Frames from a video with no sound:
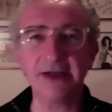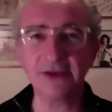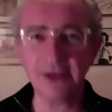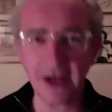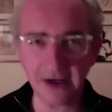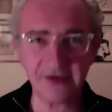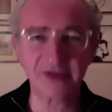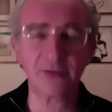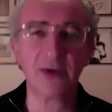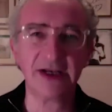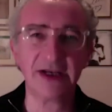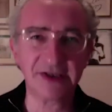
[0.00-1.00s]
knows
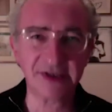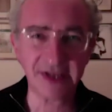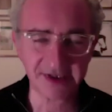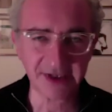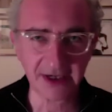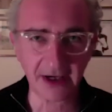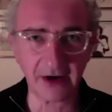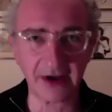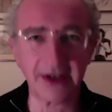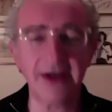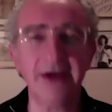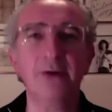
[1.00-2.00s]
when it's six o'clock,
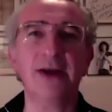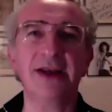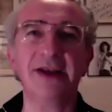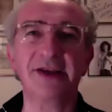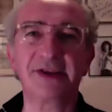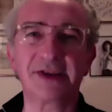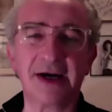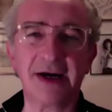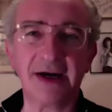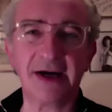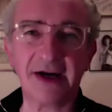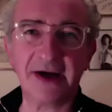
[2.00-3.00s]
when it's
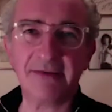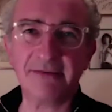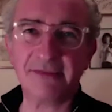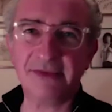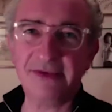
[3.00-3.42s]
um,